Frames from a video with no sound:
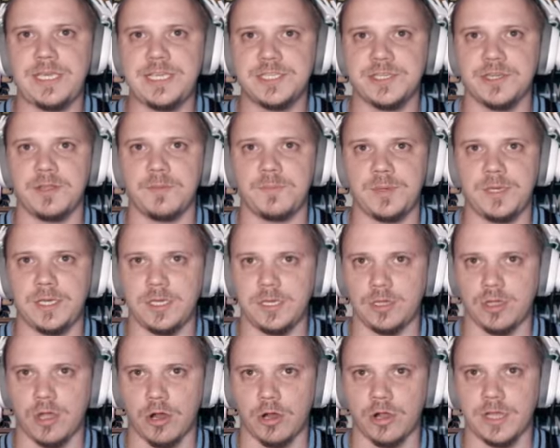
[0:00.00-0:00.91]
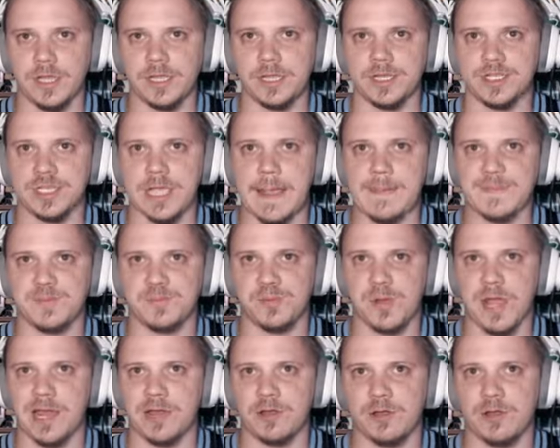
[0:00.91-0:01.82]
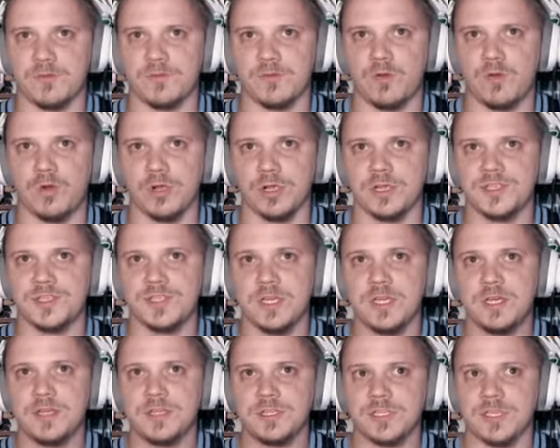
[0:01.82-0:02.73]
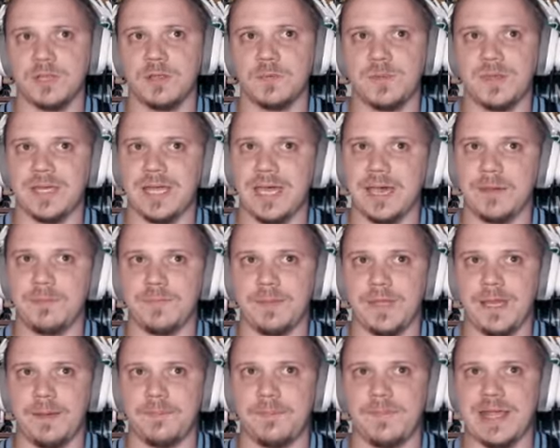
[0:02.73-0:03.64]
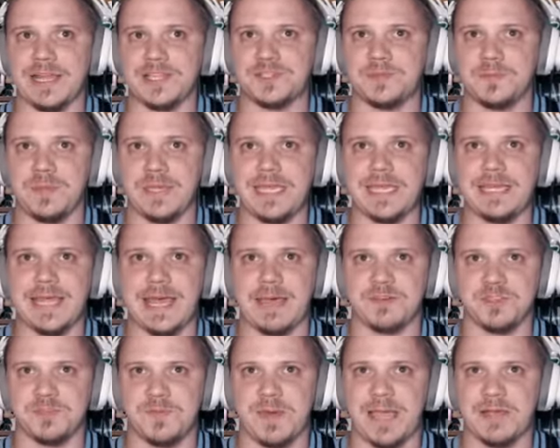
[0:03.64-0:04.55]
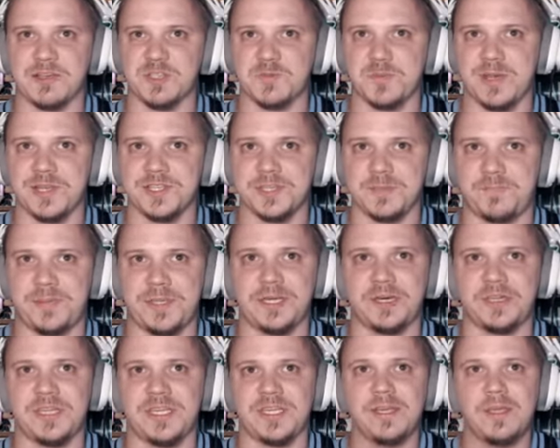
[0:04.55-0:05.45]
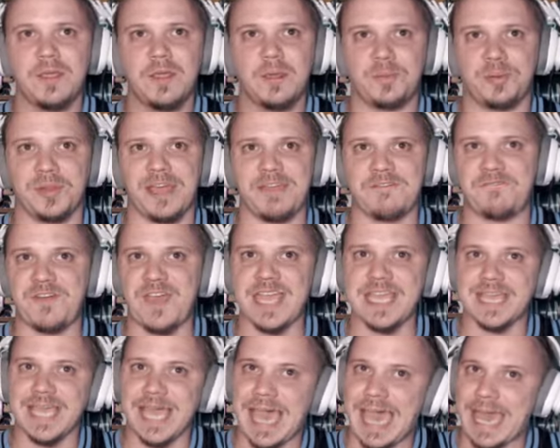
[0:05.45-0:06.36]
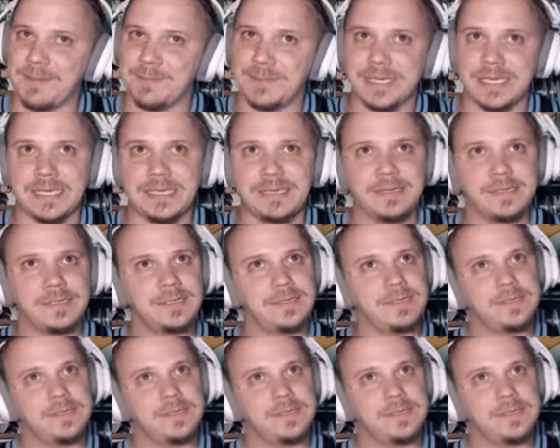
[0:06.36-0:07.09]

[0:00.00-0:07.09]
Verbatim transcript: He's going to be guarding James Breiner, of course. It's going to be up. Yep, that's me. That was my responsibility. Play fake got me.